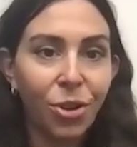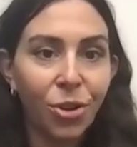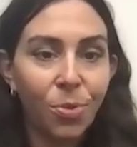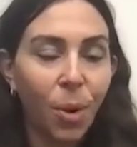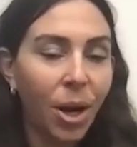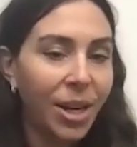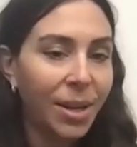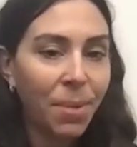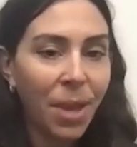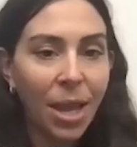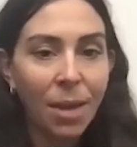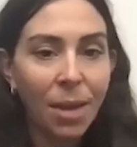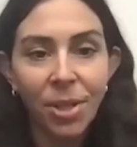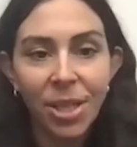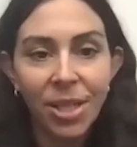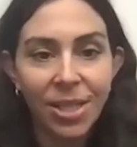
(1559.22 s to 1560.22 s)
you want to be
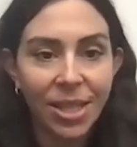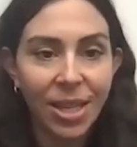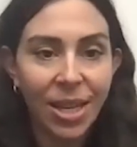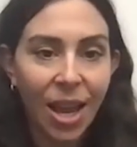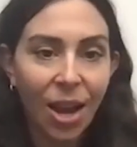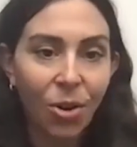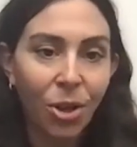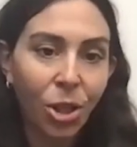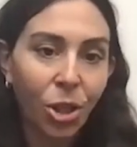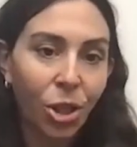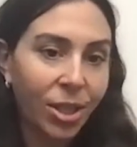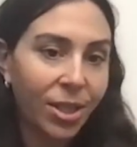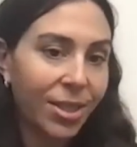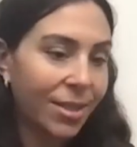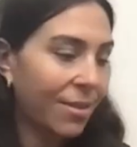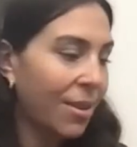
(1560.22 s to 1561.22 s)
able to see how it
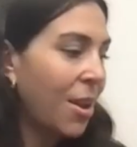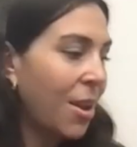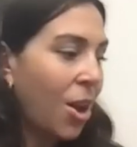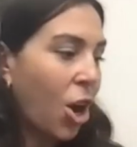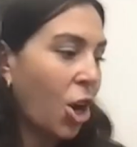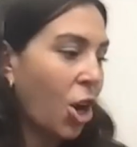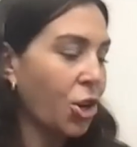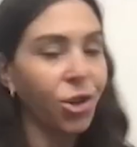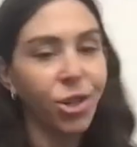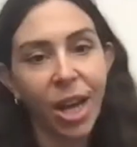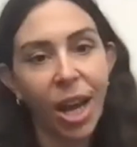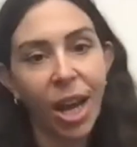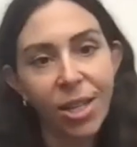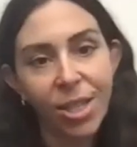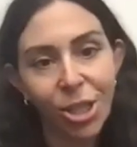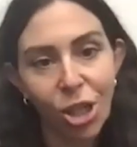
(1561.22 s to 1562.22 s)
looks on your
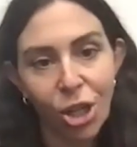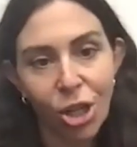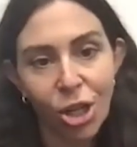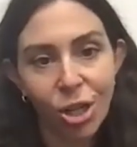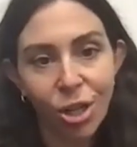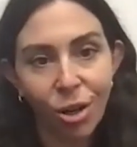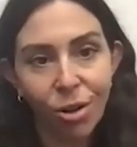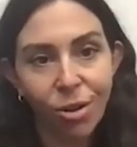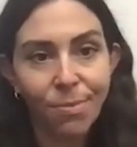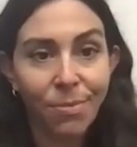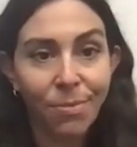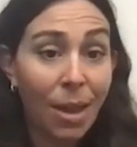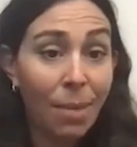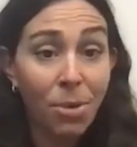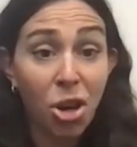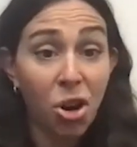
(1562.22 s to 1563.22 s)
desk or, or
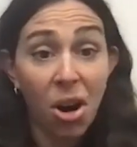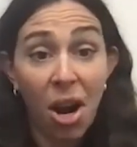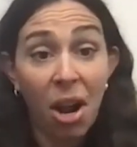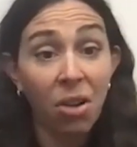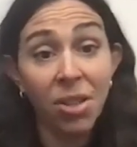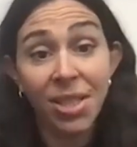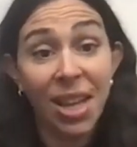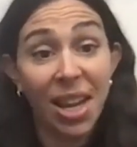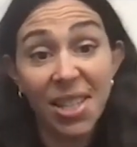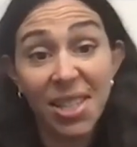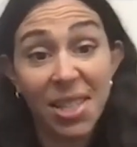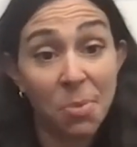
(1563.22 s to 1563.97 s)
maybe you're outside